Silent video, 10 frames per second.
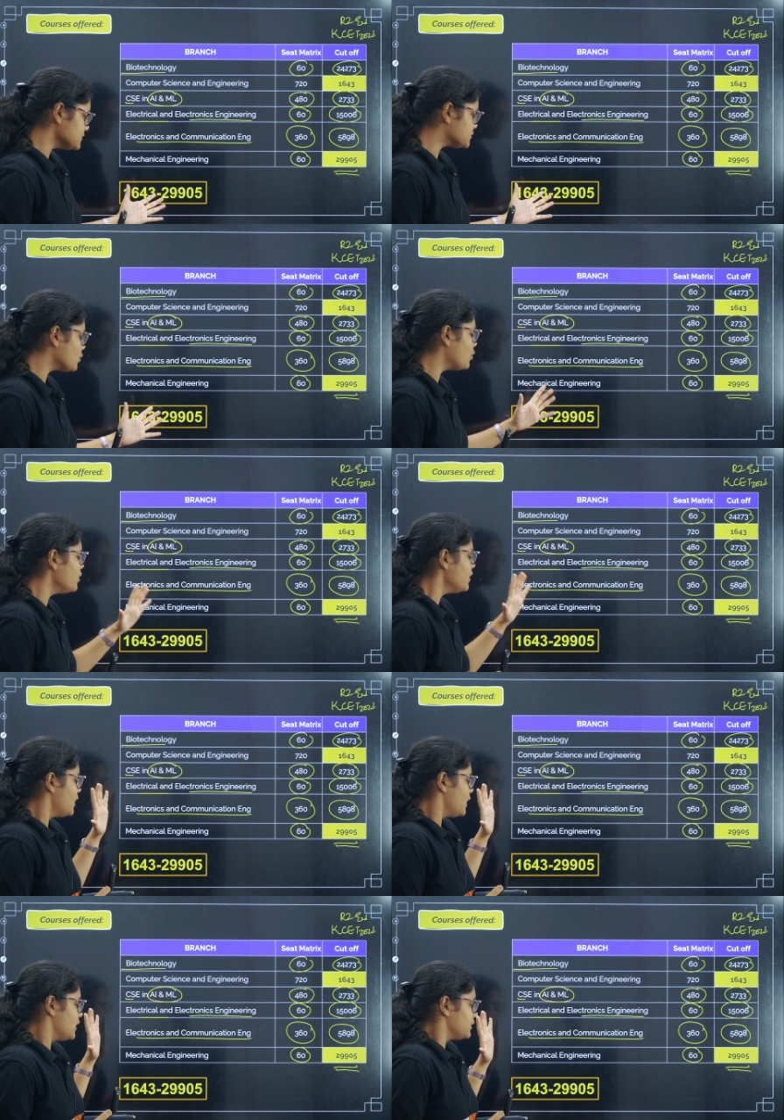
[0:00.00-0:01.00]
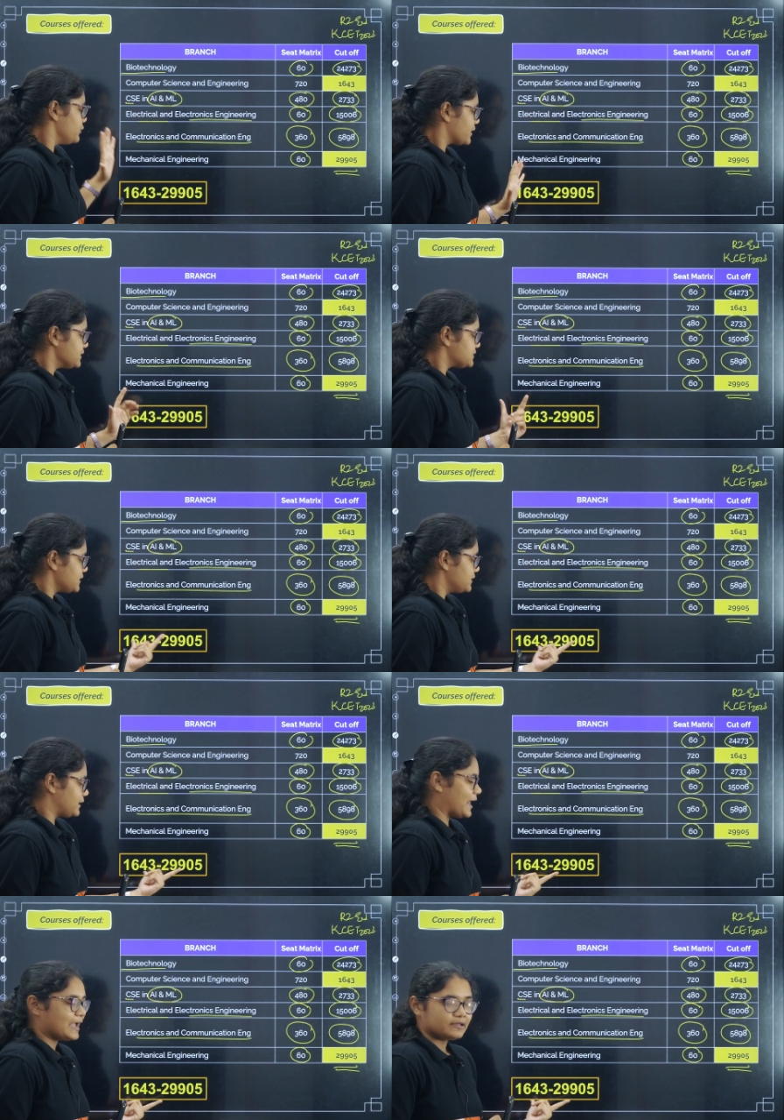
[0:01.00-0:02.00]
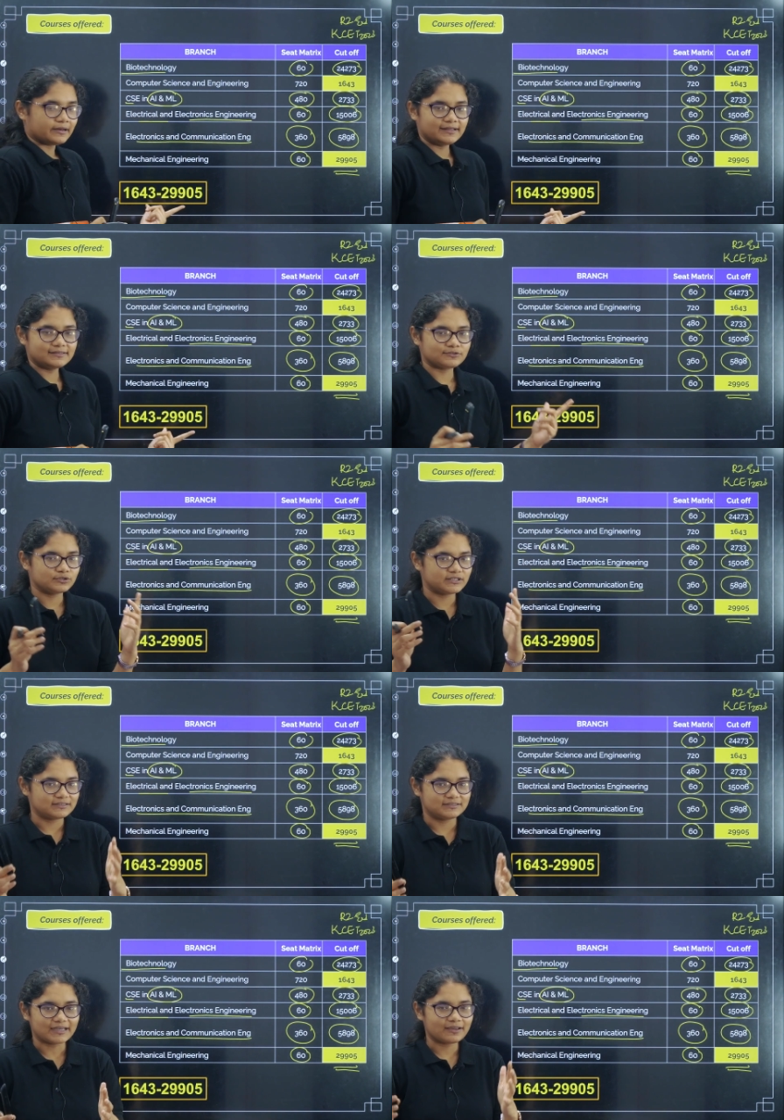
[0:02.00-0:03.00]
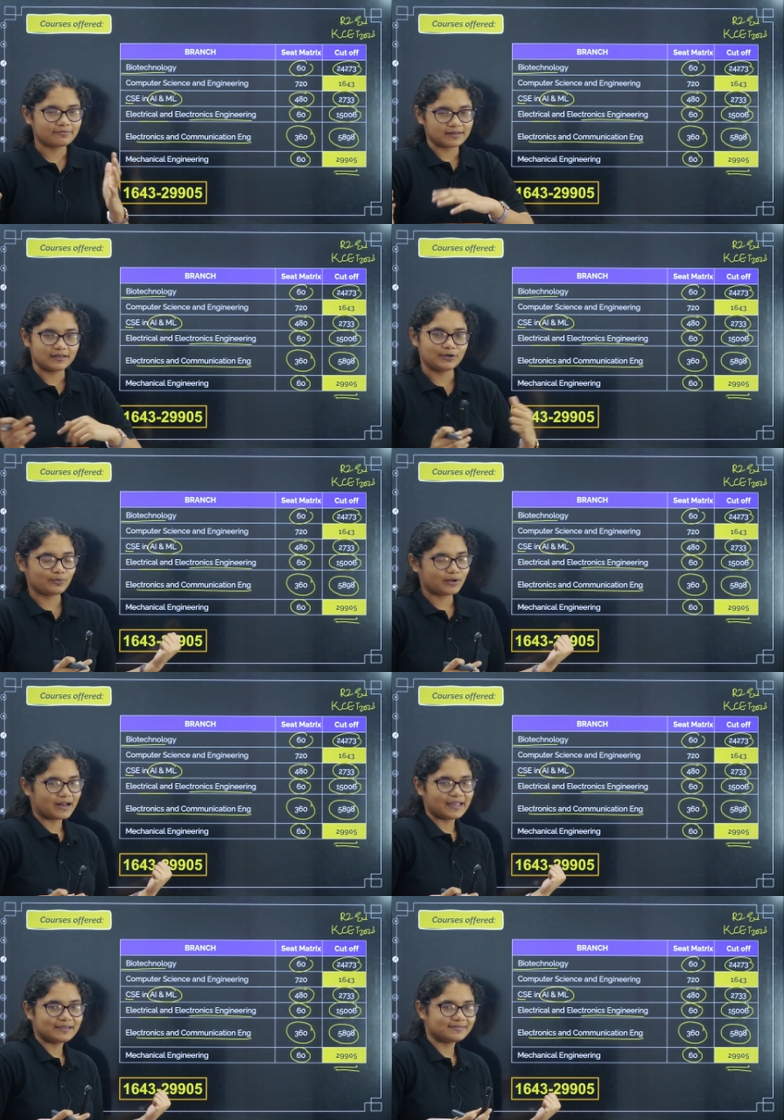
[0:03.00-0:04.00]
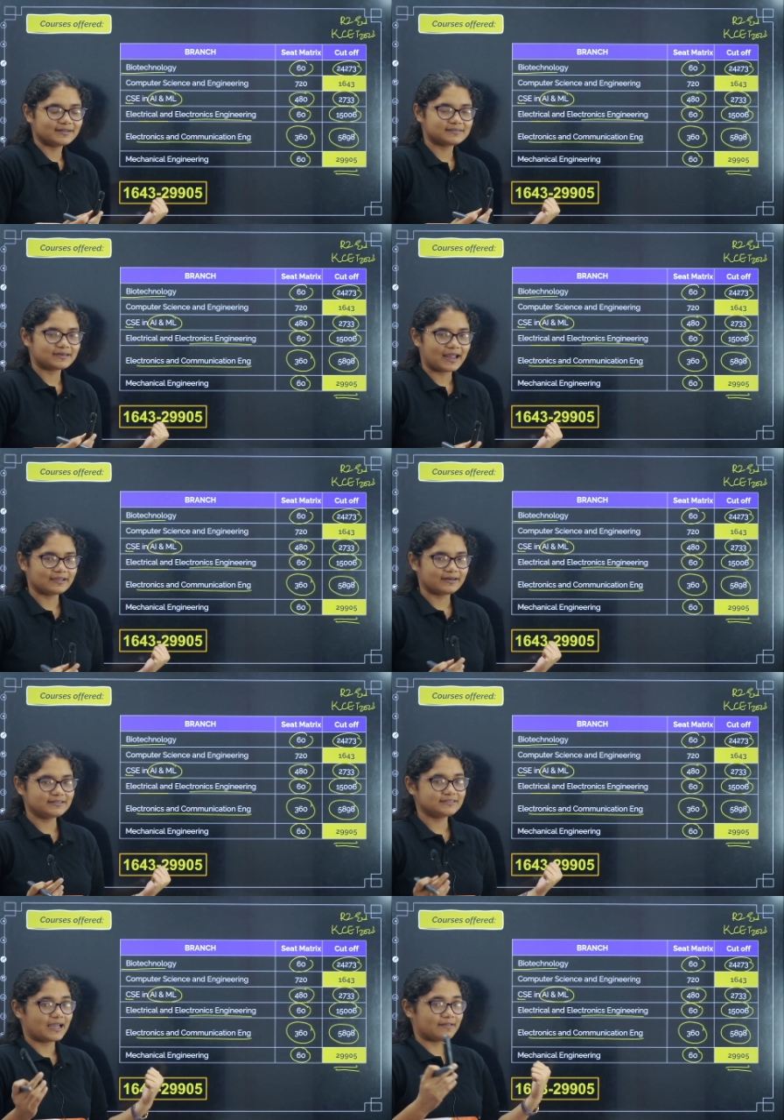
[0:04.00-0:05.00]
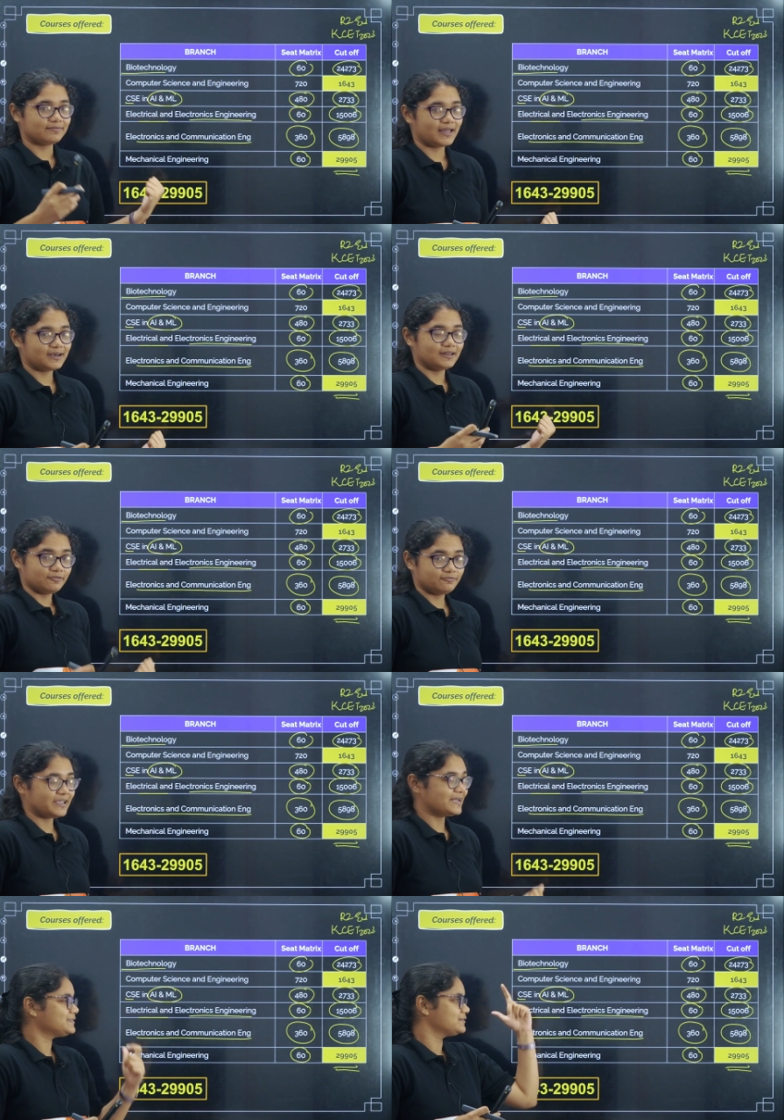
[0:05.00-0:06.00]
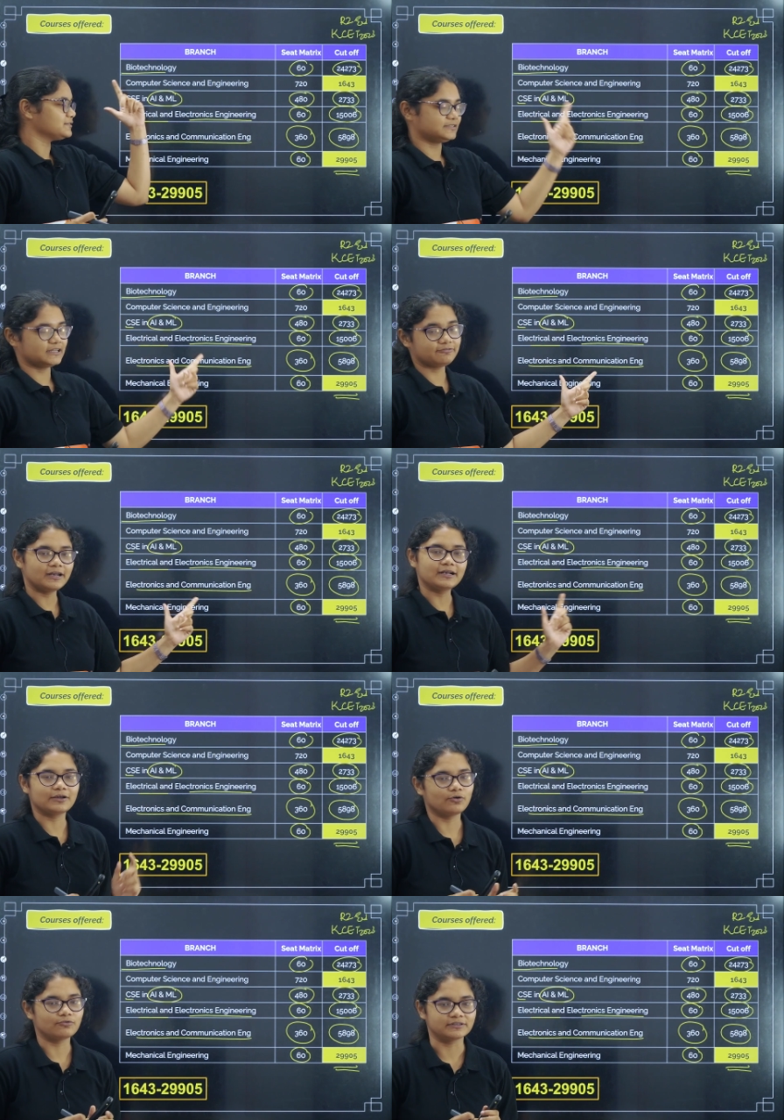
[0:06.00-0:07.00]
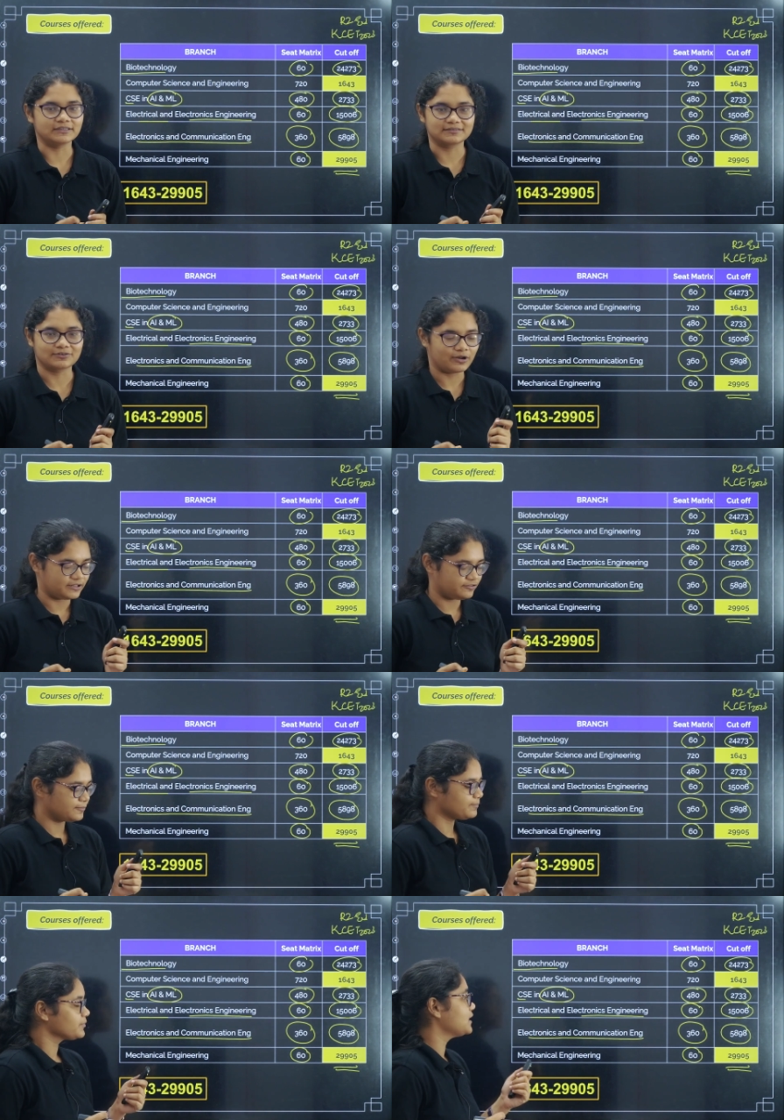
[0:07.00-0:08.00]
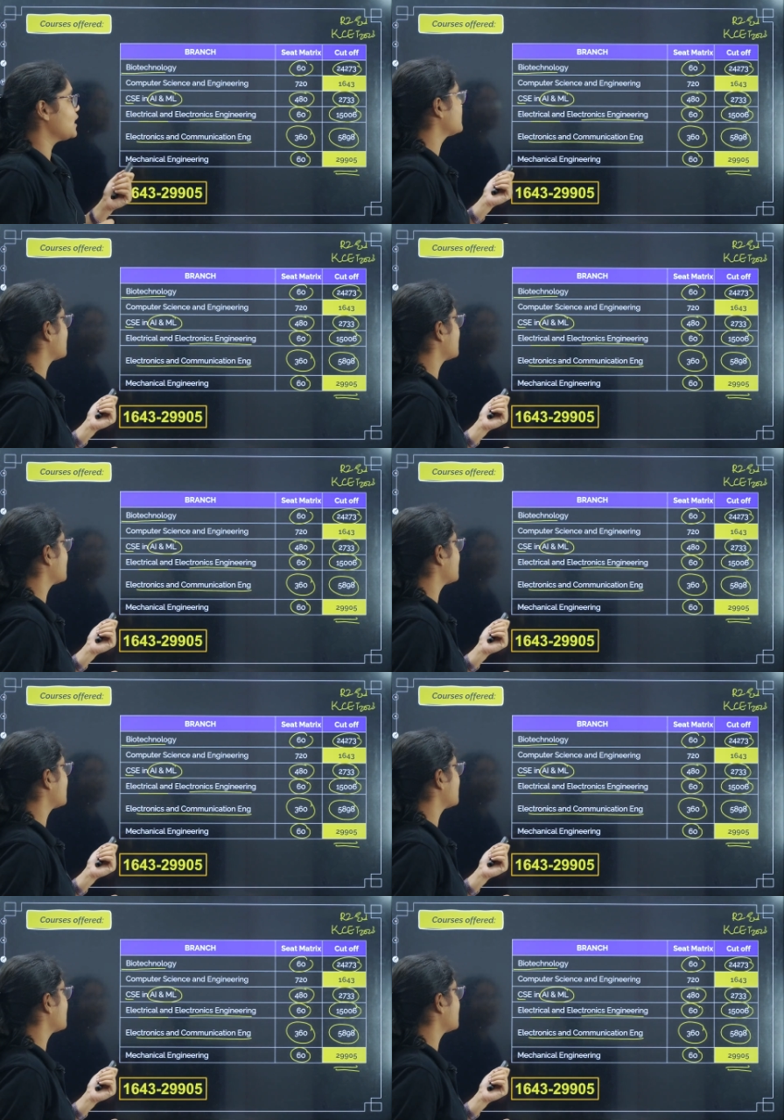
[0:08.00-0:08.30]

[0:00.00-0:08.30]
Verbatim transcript: so you can see the rank range. So just check whether you are lying in this rank range and then if yes, definitely go for this college. Now